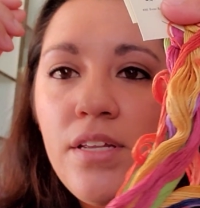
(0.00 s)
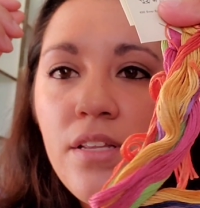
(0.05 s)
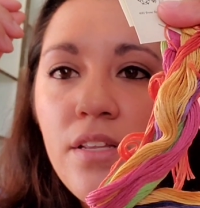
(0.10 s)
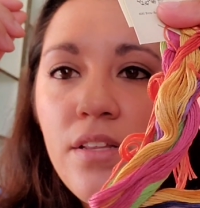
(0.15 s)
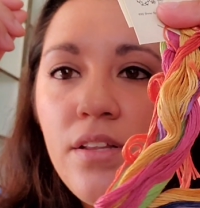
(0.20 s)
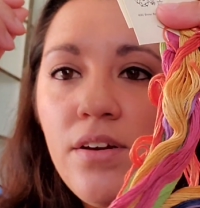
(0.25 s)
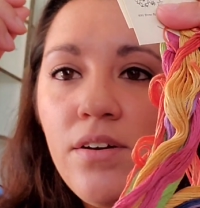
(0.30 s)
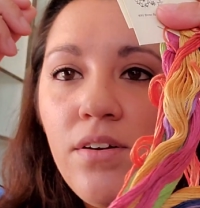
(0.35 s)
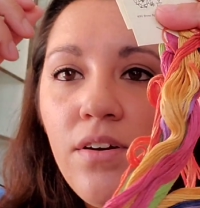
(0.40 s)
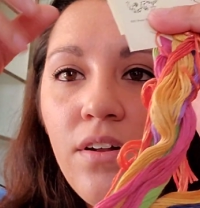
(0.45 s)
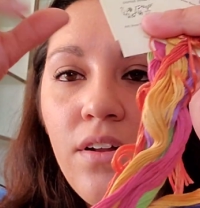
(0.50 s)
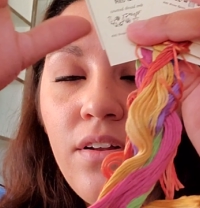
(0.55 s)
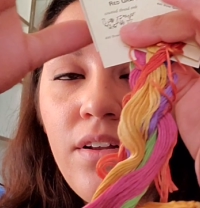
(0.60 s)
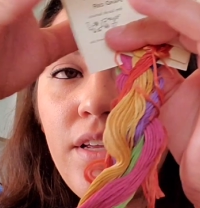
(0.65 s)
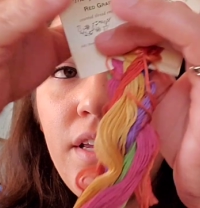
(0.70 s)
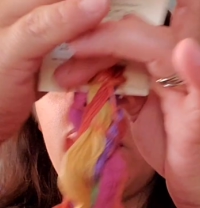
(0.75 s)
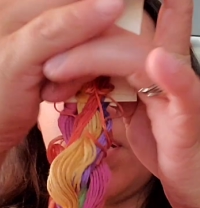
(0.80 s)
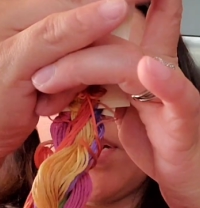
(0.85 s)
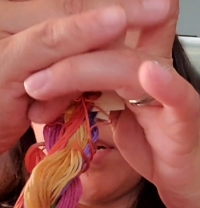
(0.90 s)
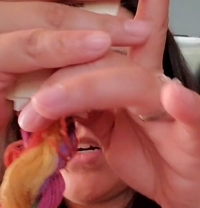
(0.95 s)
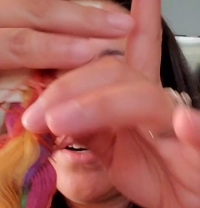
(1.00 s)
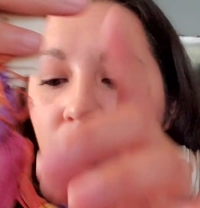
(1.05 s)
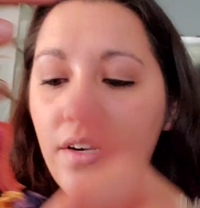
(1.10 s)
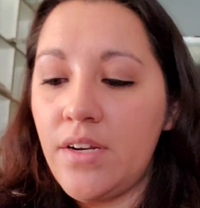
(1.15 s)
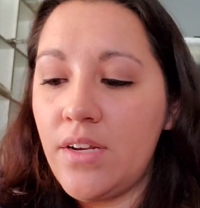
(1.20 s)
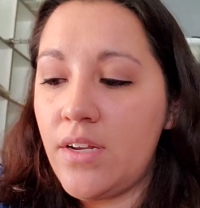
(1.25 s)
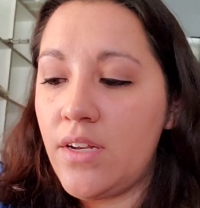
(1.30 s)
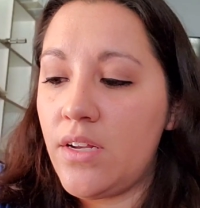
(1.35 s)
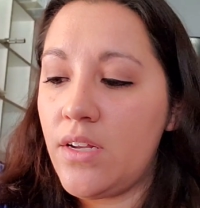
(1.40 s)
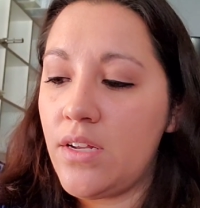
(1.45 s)
They're all here.
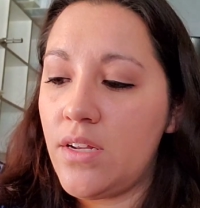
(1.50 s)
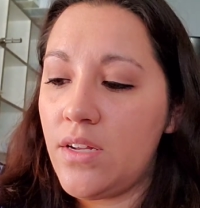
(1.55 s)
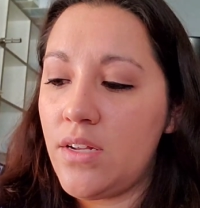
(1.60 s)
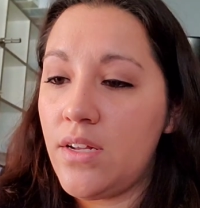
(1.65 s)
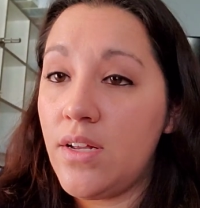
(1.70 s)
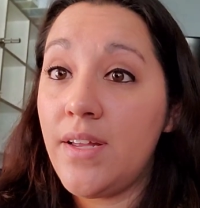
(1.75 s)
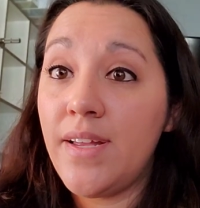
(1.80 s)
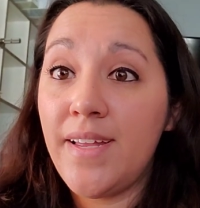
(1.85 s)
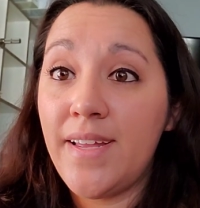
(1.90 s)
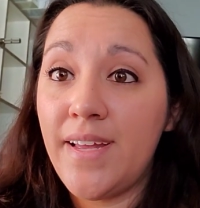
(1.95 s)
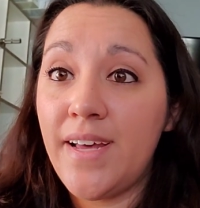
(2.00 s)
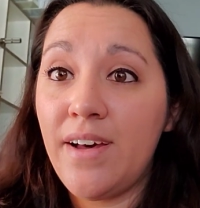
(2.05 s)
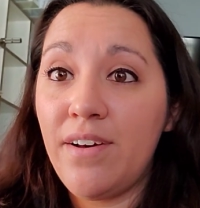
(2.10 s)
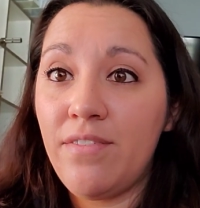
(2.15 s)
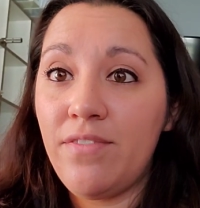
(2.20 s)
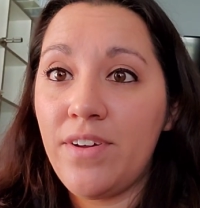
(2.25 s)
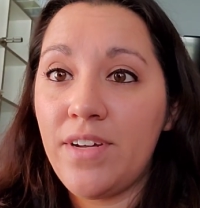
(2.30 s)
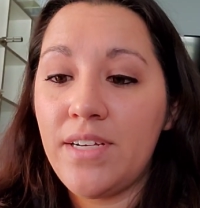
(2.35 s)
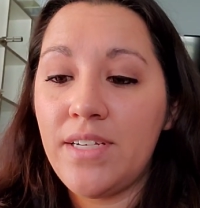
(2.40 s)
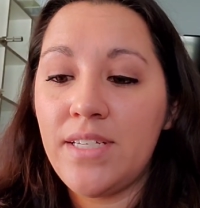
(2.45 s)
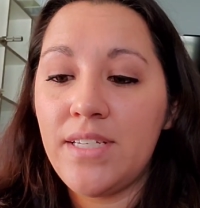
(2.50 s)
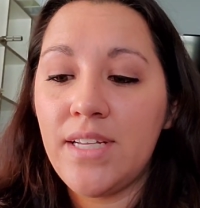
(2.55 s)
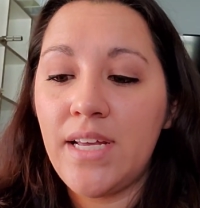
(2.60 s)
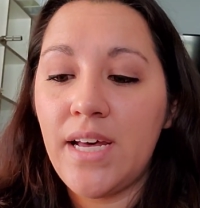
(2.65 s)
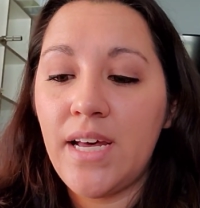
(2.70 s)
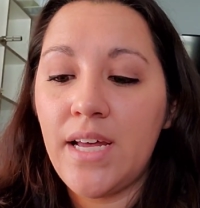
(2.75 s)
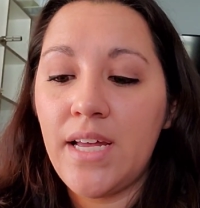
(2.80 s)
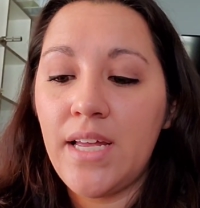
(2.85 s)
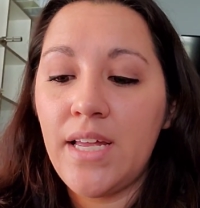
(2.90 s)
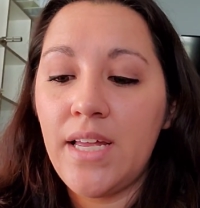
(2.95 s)
How fun is
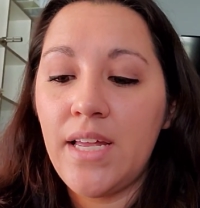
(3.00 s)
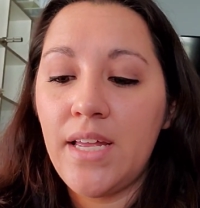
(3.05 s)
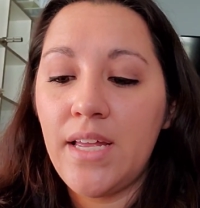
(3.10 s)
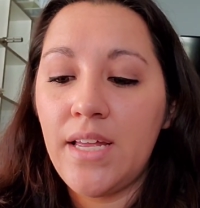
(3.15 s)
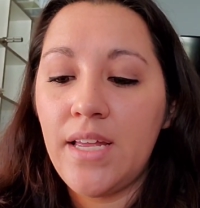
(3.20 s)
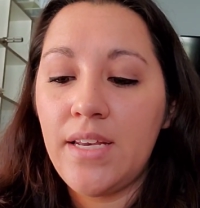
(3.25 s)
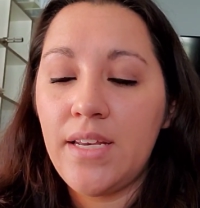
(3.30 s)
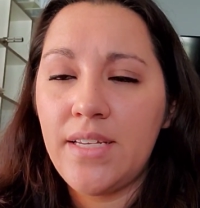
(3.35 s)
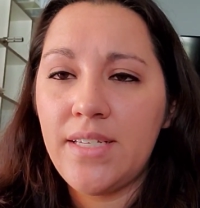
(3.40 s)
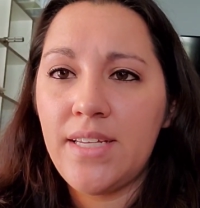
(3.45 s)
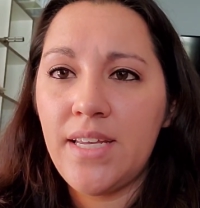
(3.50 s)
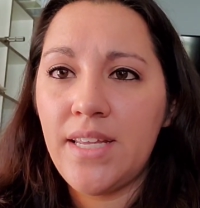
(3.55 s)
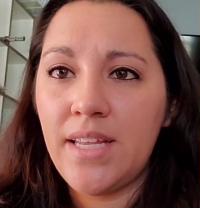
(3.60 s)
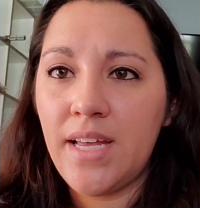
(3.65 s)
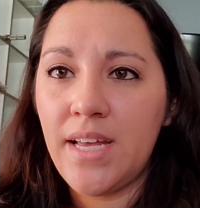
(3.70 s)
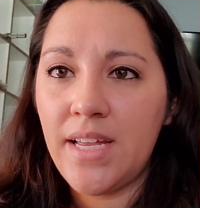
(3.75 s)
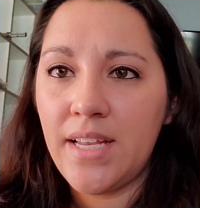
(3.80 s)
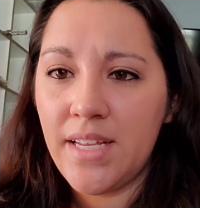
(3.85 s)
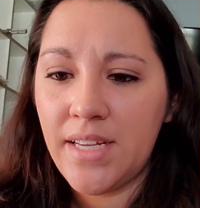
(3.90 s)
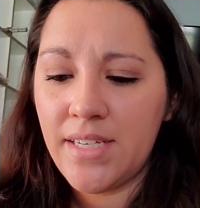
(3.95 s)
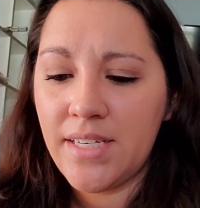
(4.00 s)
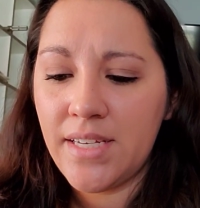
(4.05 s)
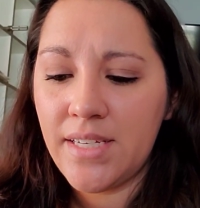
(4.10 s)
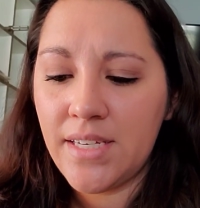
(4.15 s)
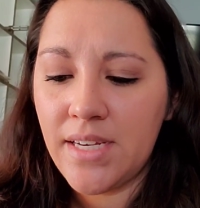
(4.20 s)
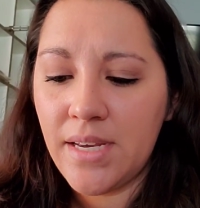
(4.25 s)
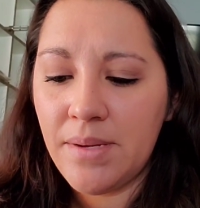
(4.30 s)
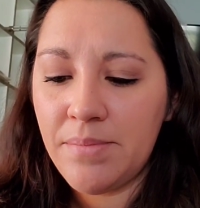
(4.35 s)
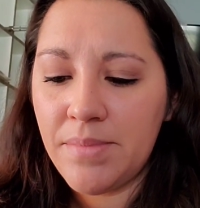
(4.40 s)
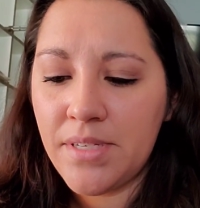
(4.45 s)
that? Did I say that like 10
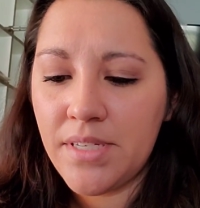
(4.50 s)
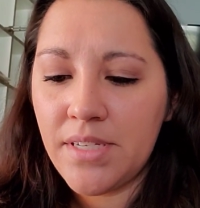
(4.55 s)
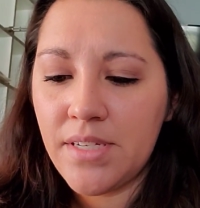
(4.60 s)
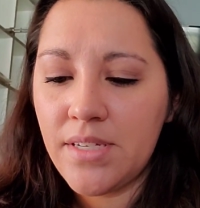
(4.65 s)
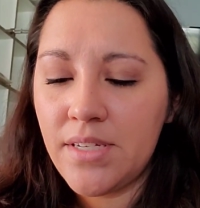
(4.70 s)
times?